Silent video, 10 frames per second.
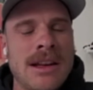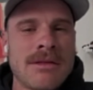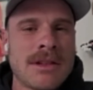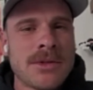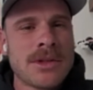
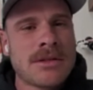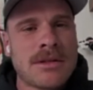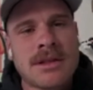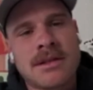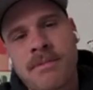There were those
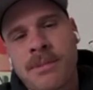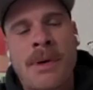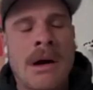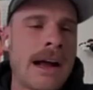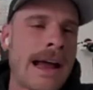
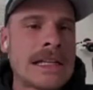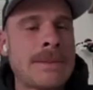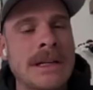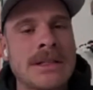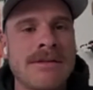
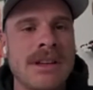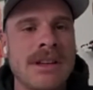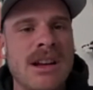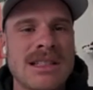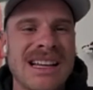aspects of it.
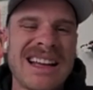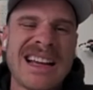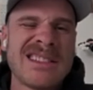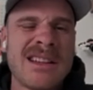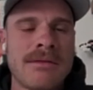I was like,
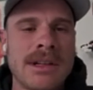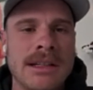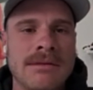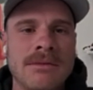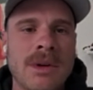it's not
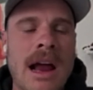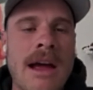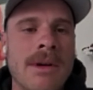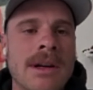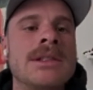really what I
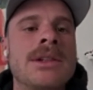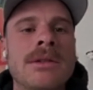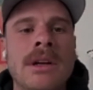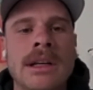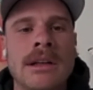want to
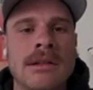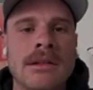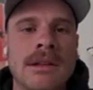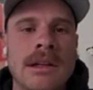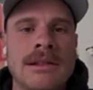do. And
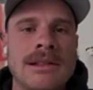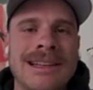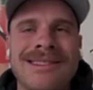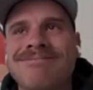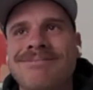I was
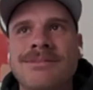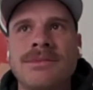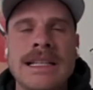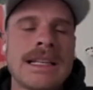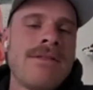like,
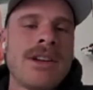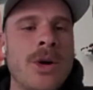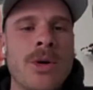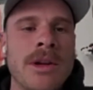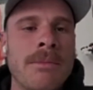let's give it a
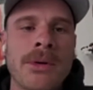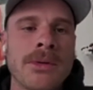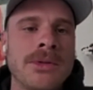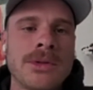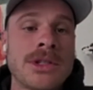go on the
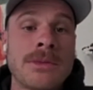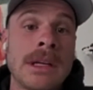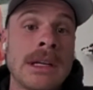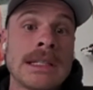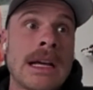pro tour, just
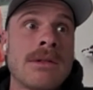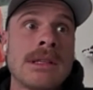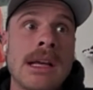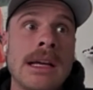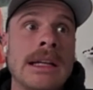because I
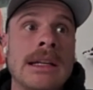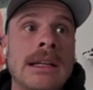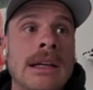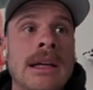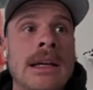was
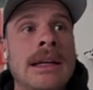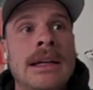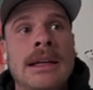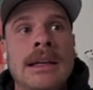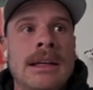like,
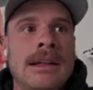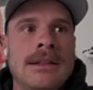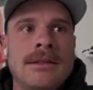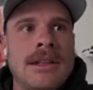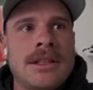
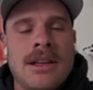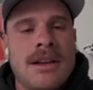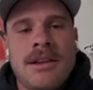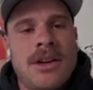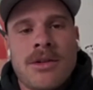
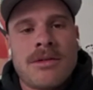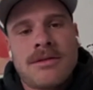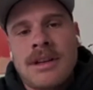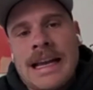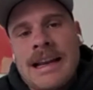
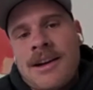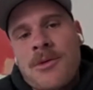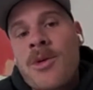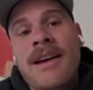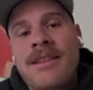I
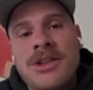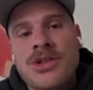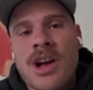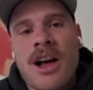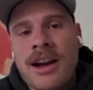won't have that
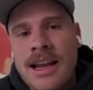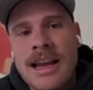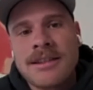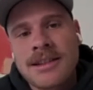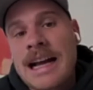shot
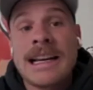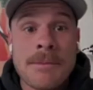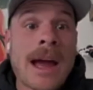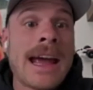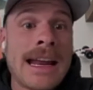again, kind of in
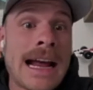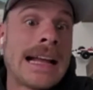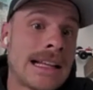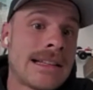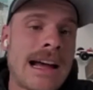my head at
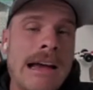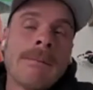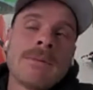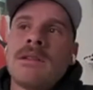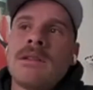that time.
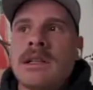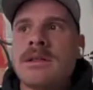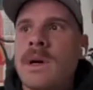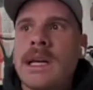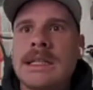So I
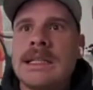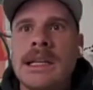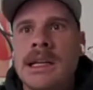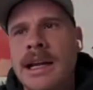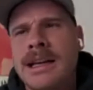just went and did
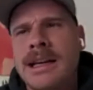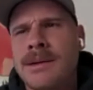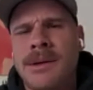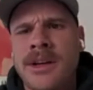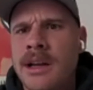it. I ended up,
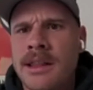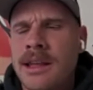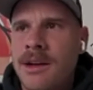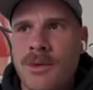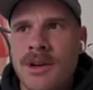like, I
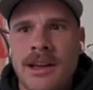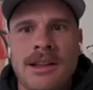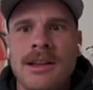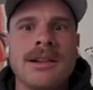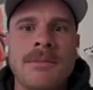think I won like
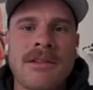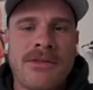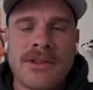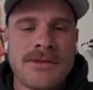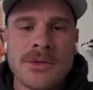literally my
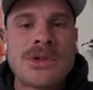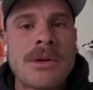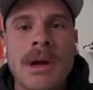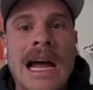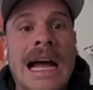first future
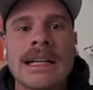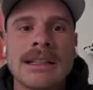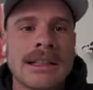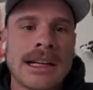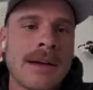back.
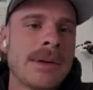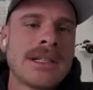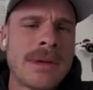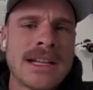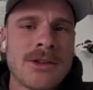Like, I played
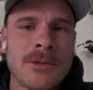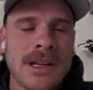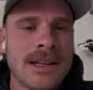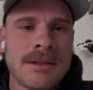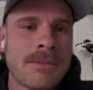some men's
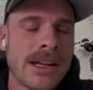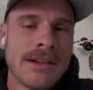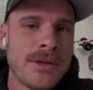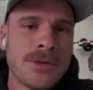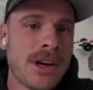open and then played a
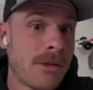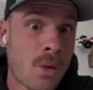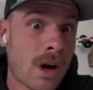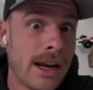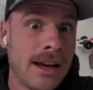future and
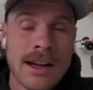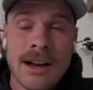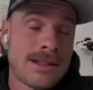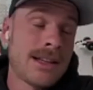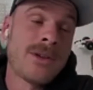won it. And
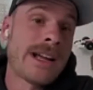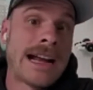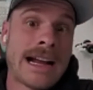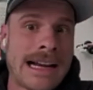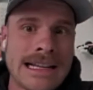I was like,
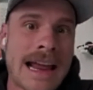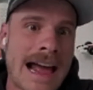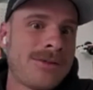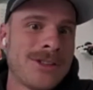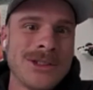okay, I guess I
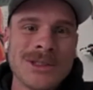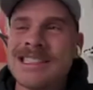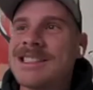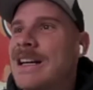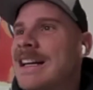have to do
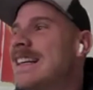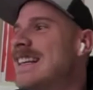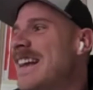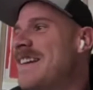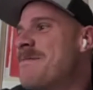this, right?